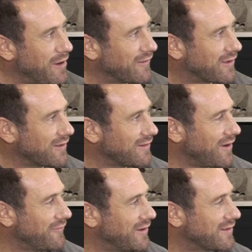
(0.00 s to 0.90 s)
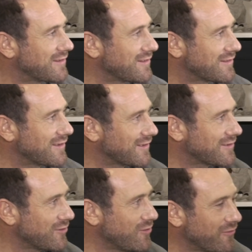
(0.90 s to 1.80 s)
But I've listened to
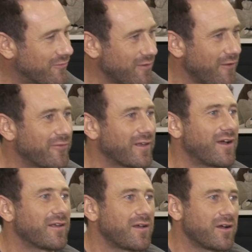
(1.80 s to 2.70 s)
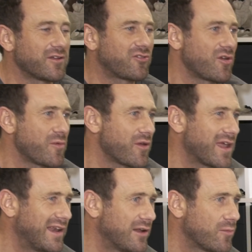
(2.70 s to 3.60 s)
I think I attribute
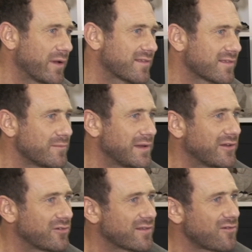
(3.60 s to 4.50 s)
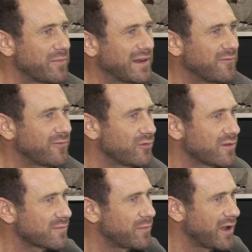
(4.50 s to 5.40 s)
it a little bit to the military, so I've been
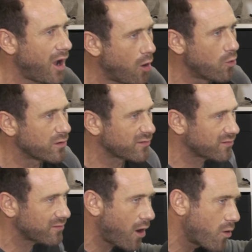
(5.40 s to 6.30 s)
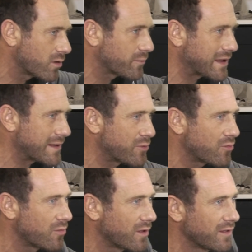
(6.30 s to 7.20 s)
influenced by older
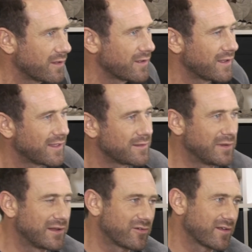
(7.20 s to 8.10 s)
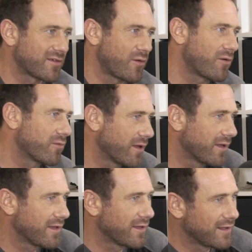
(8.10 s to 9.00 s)
people in the military, so I'll
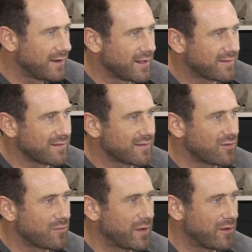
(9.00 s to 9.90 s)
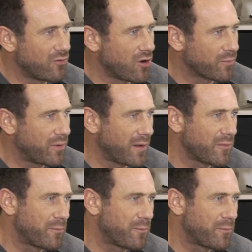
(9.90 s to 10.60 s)
listen to a bit of rock, but I'm